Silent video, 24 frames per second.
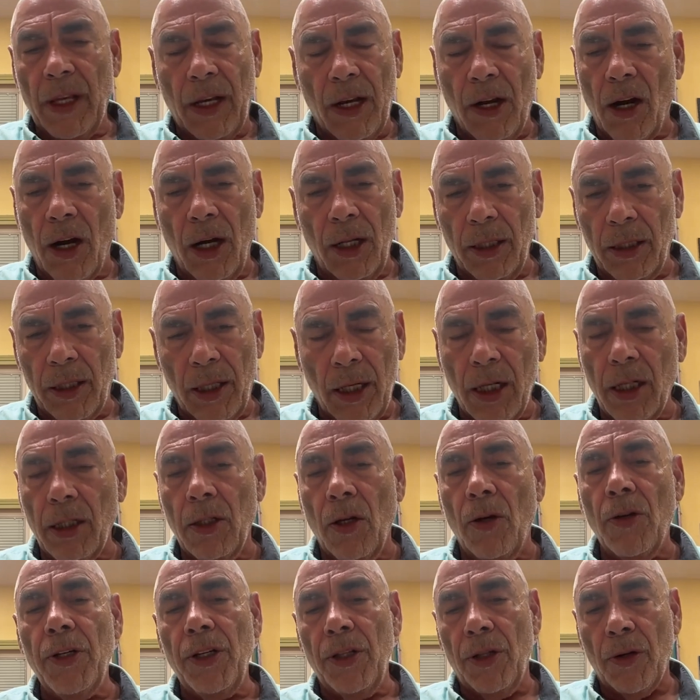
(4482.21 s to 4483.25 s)
called the
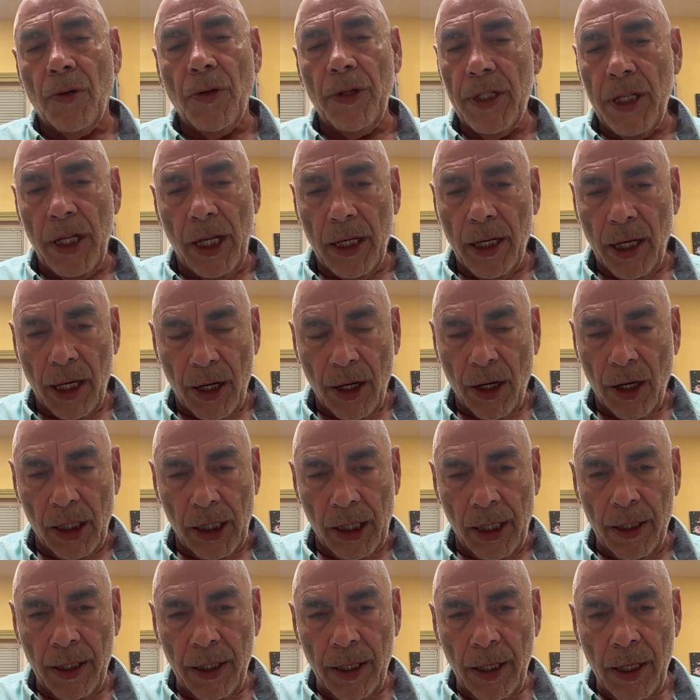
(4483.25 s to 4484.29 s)
colonial critique, I
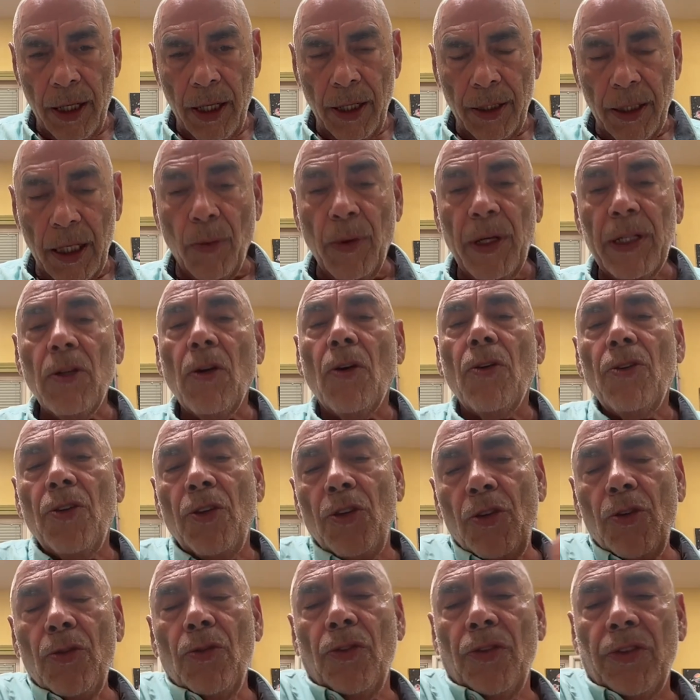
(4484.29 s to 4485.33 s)
call it. That we don't
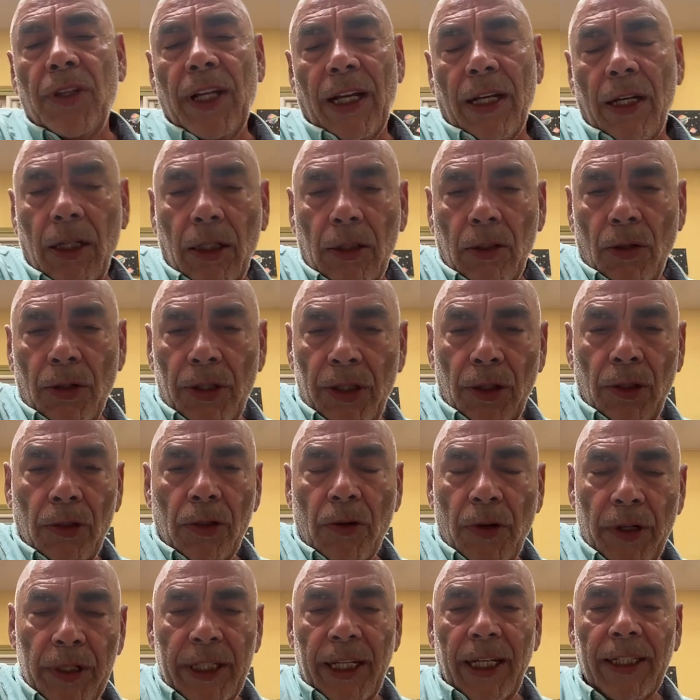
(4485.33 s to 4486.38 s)
use that colonial
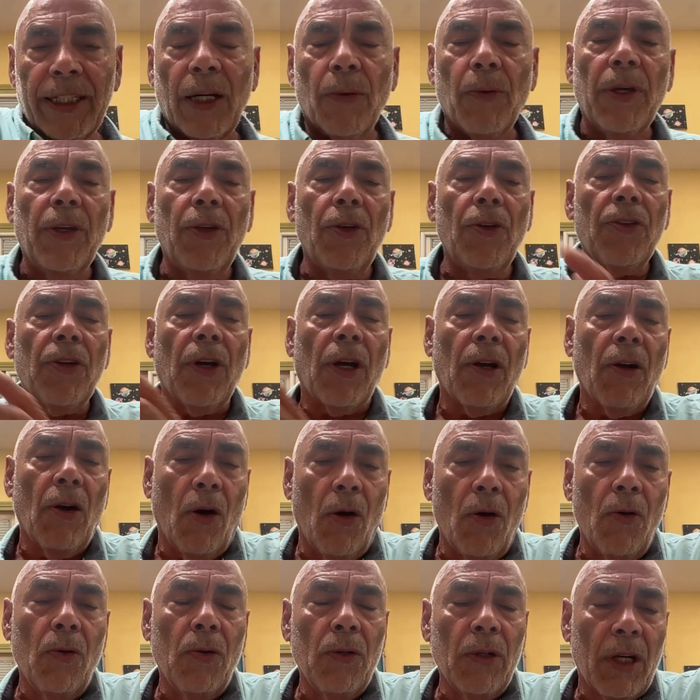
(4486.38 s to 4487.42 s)
critique, that we use our
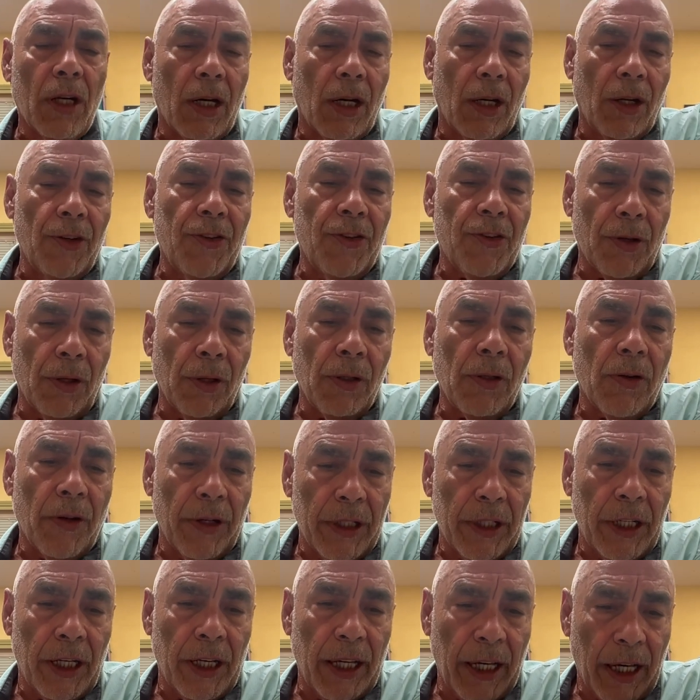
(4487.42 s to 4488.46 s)
own cultural
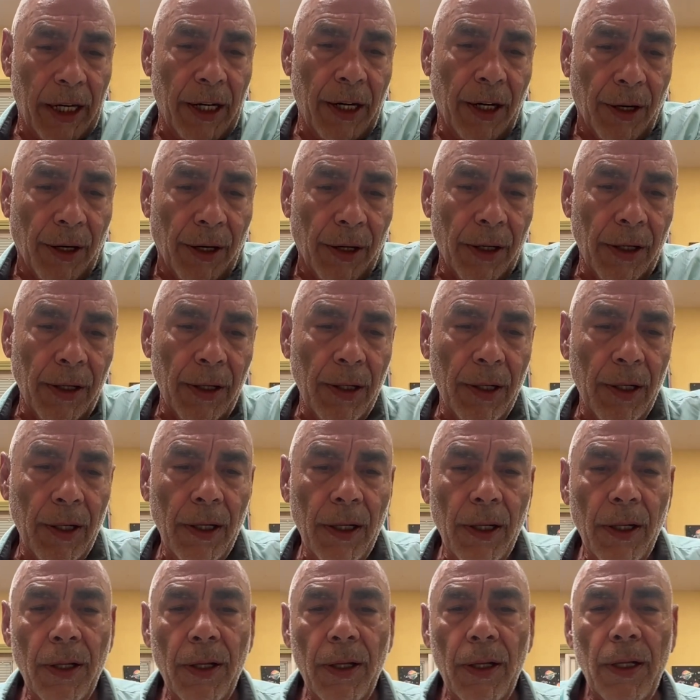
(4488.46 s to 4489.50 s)
critique here.
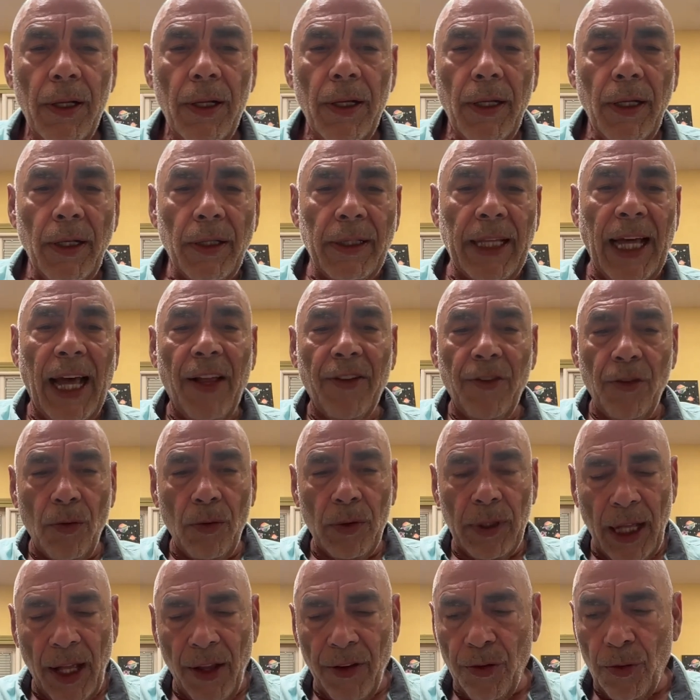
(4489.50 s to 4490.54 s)
That's
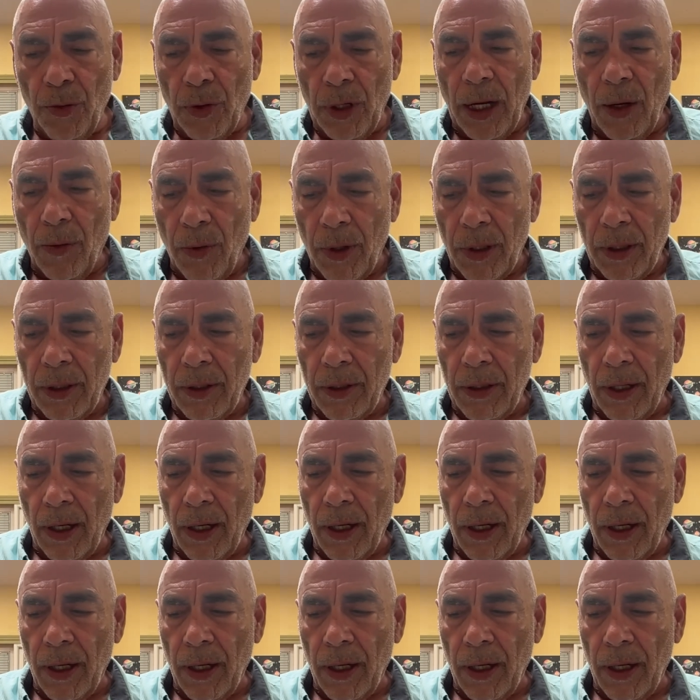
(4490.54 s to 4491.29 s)
what I want.